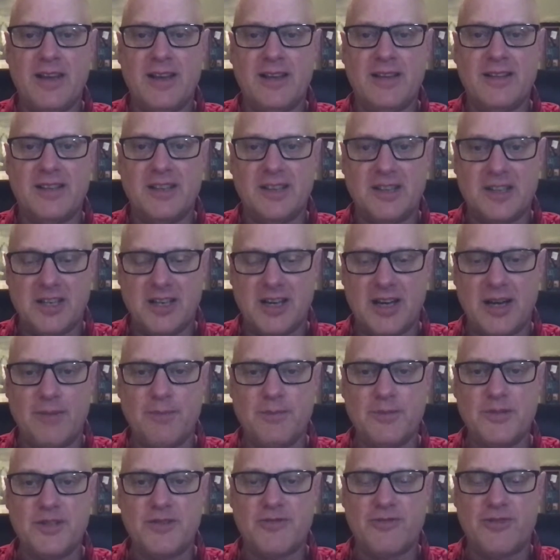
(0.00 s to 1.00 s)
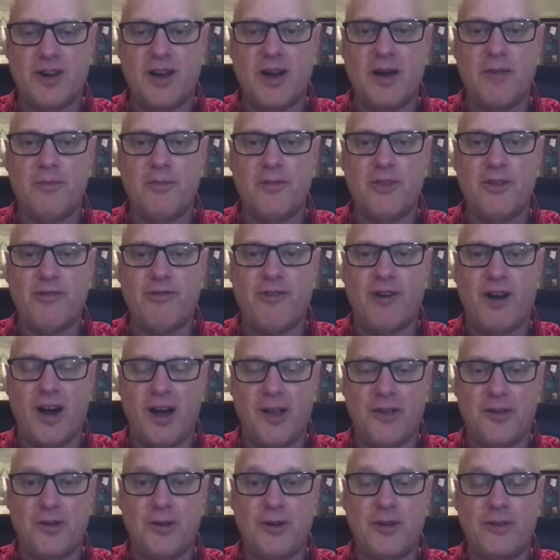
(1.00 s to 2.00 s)
that comes from the
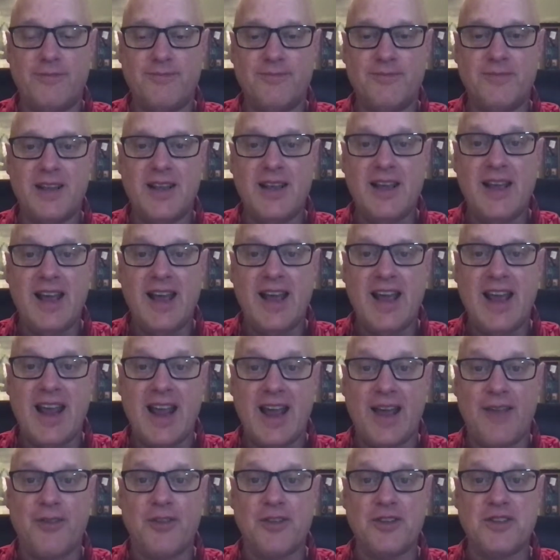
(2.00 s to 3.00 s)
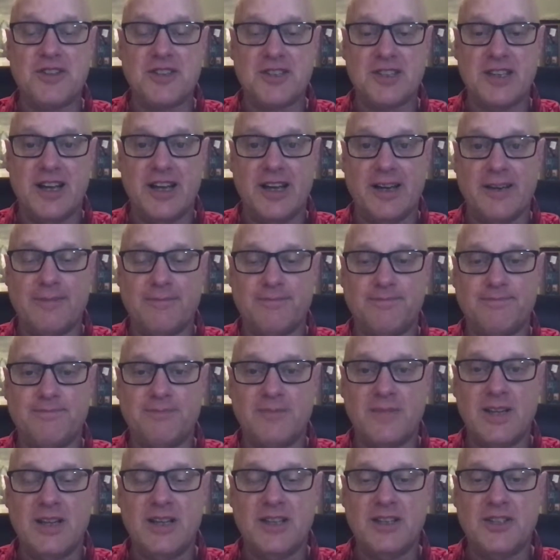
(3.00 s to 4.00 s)
Father and the Son,
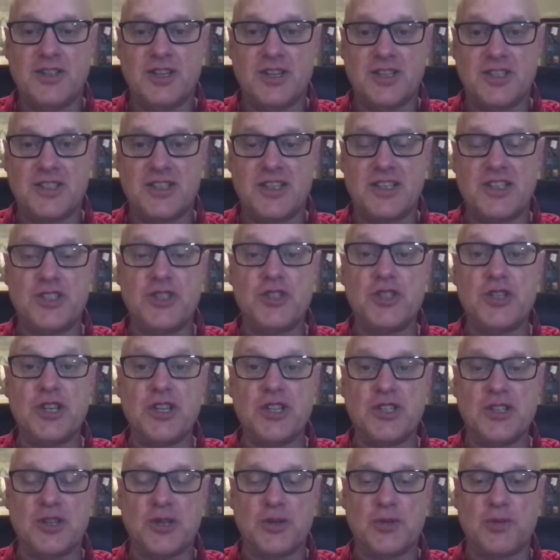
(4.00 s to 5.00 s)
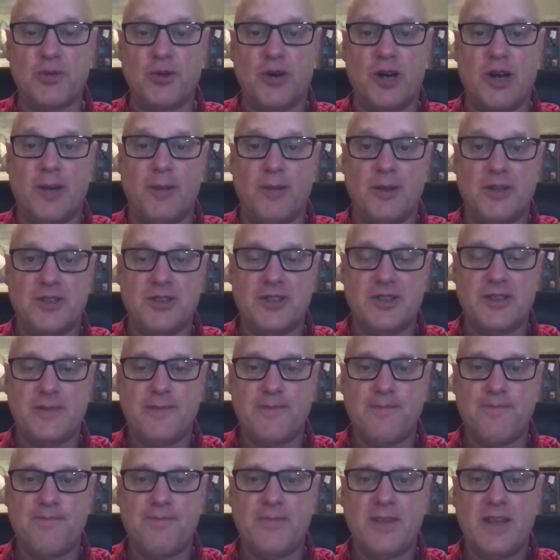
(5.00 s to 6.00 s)
just as Jesus promised.
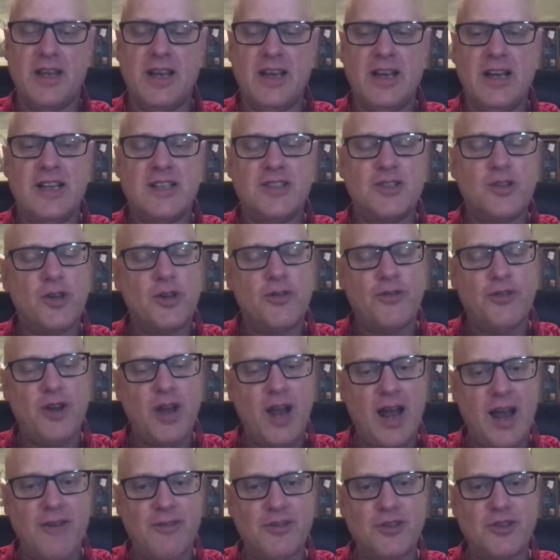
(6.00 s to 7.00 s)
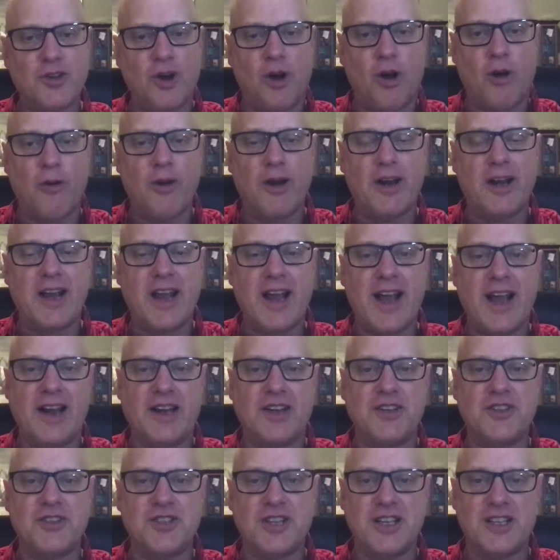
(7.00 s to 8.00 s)
So if you haven't already had
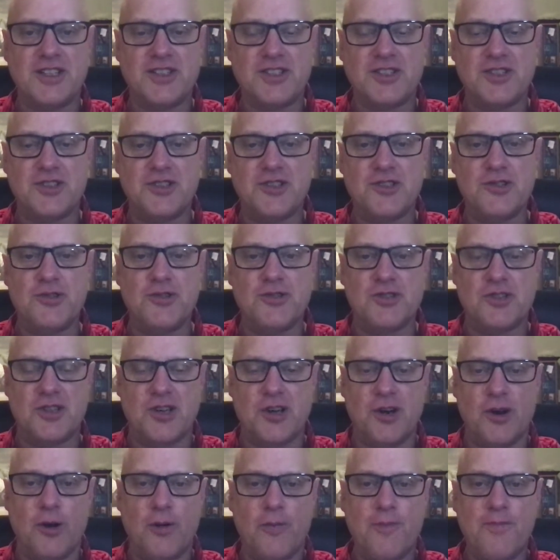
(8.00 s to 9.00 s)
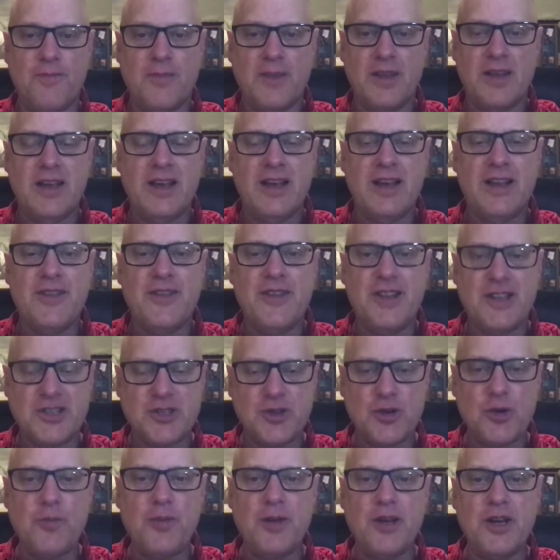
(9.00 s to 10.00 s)
a chance to do so, this
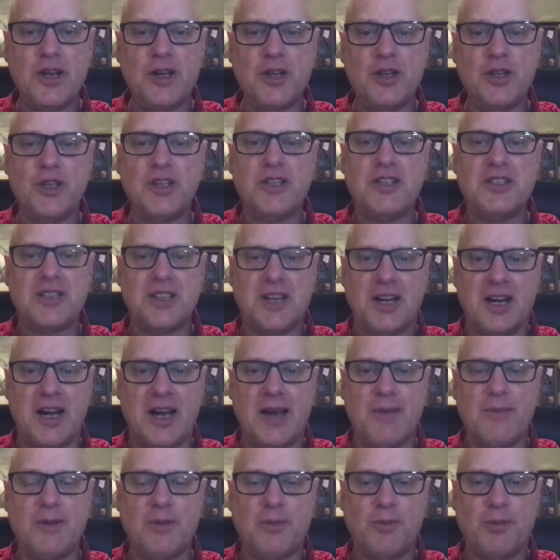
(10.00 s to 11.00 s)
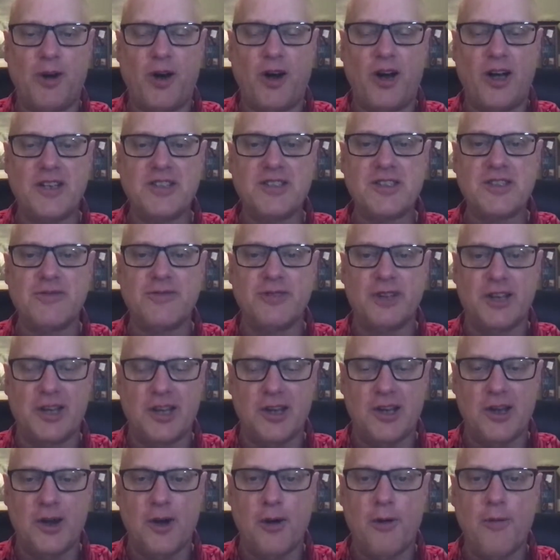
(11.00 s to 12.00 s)
would be a good time to pause the
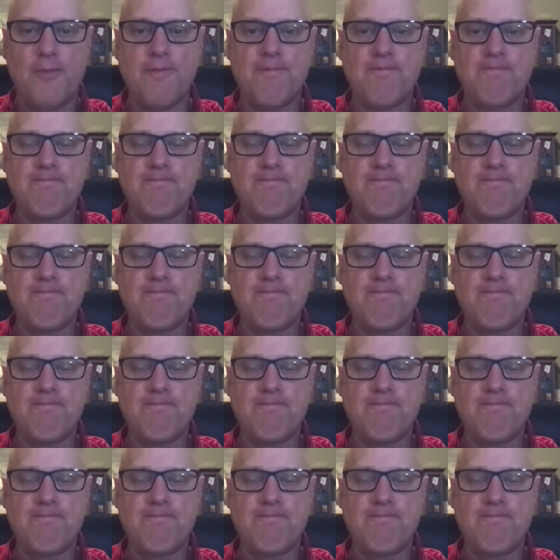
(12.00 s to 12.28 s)
video